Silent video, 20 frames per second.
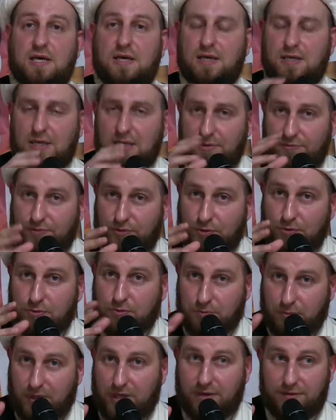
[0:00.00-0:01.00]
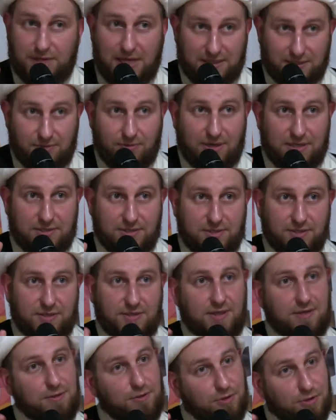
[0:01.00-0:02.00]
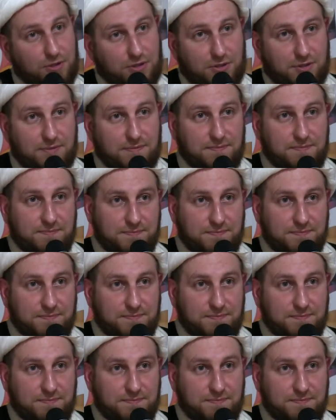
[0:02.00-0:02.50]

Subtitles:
If you wear that criteria, you're good.